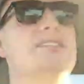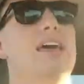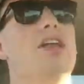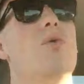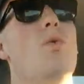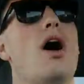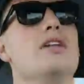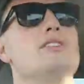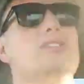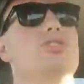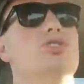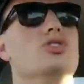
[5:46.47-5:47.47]
they don't want
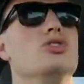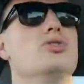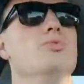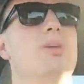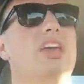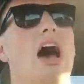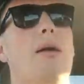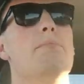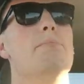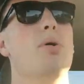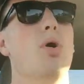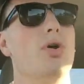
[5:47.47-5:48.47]
to become
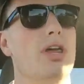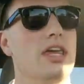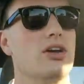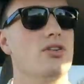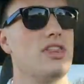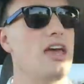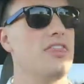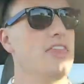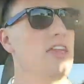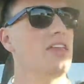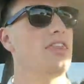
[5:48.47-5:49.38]
bulky, or they think